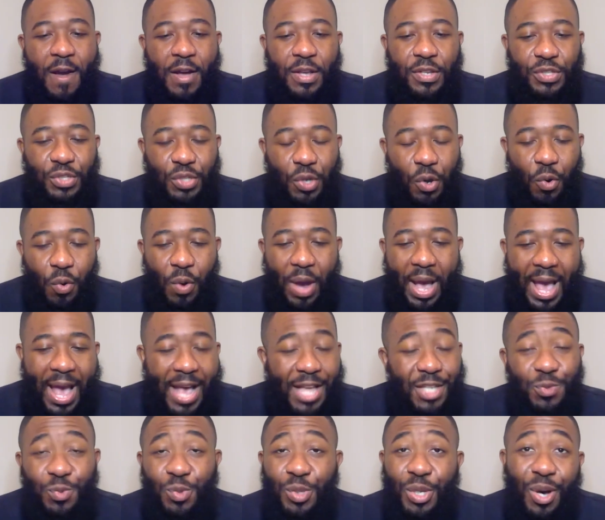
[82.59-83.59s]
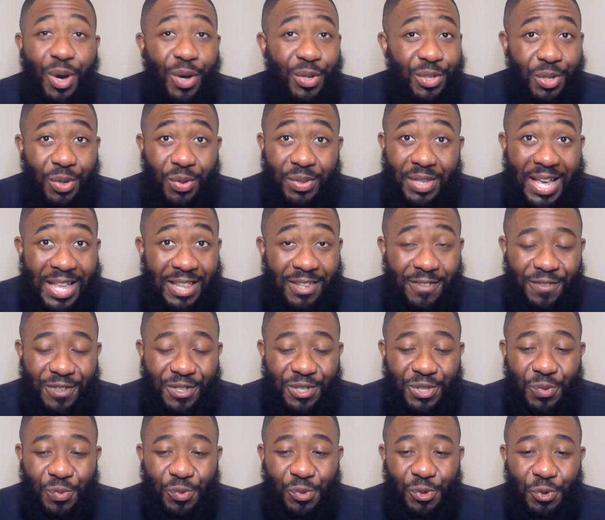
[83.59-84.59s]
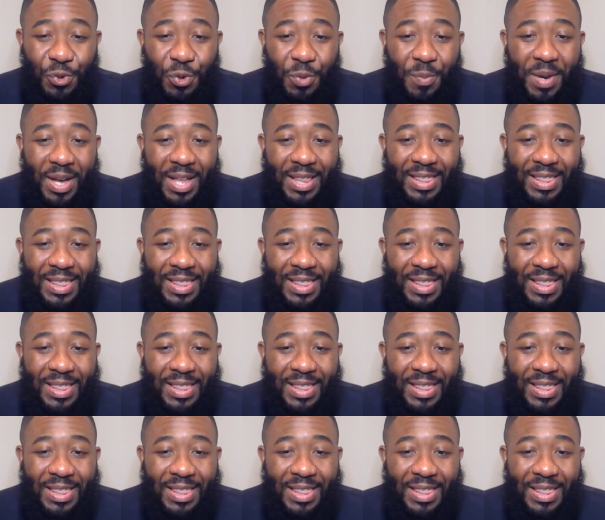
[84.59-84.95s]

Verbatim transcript: So as we all know, the elephant in the room,